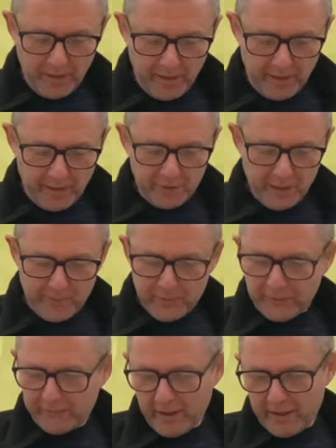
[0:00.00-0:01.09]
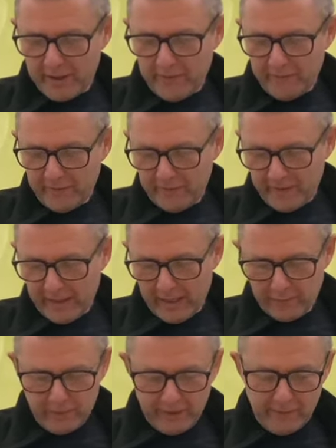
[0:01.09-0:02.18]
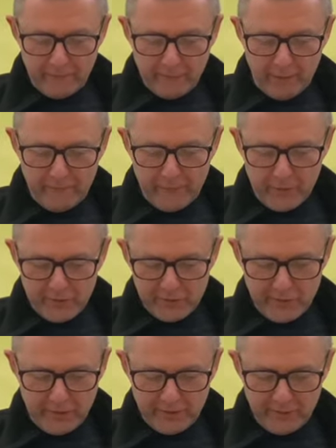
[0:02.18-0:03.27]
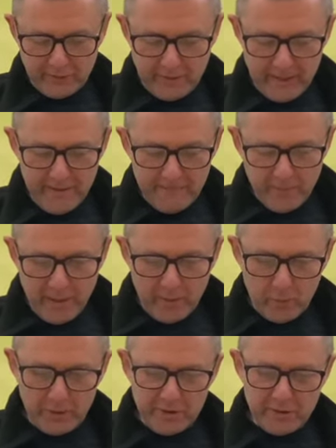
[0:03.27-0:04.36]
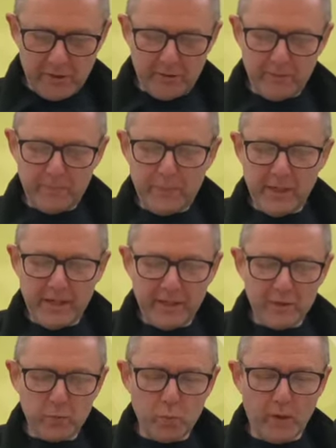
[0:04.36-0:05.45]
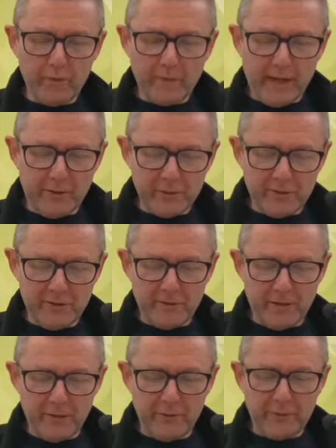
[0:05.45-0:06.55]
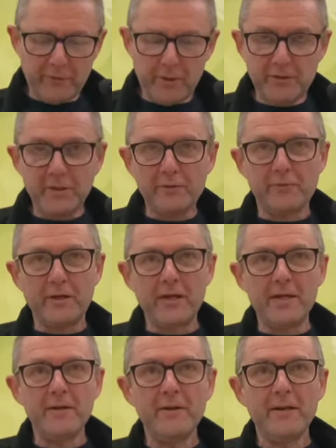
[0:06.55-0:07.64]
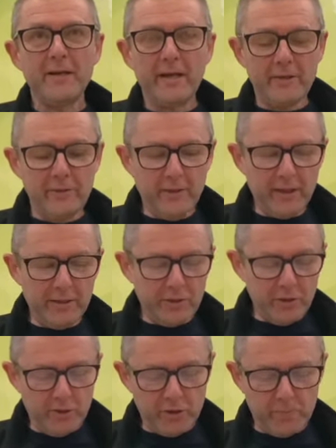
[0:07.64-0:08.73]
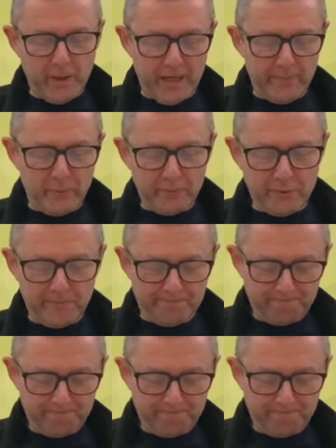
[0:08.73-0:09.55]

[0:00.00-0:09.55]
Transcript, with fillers: uh, chapter 5, and reading from verse 33, which is on page 1033 in the Church Bibles.